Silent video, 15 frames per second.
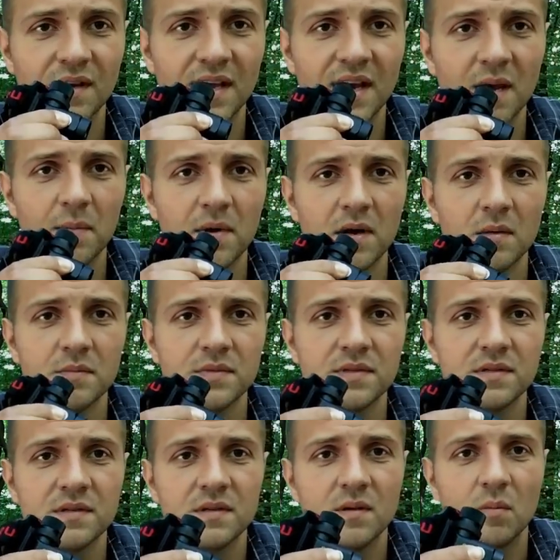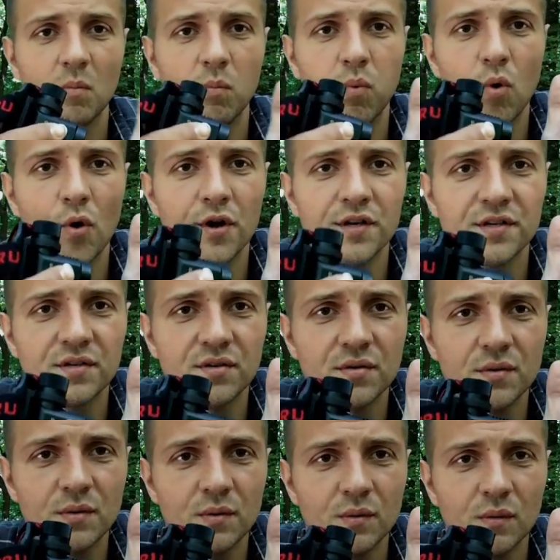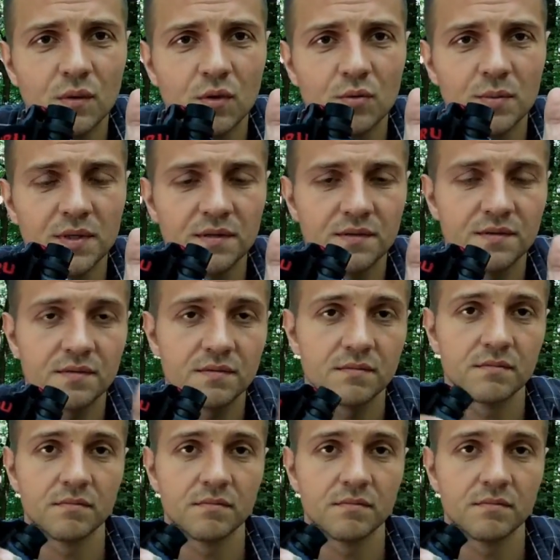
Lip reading: and up comes 0.2 lumens.